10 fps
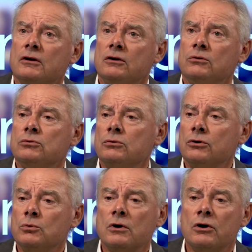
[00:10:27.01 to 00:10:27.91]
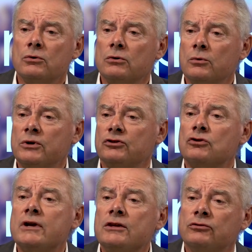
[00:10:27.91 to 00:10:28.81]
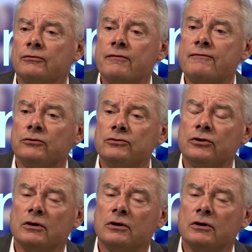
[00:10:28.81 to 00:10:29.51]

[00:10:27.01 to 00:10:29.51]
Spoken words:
who is agreed to fund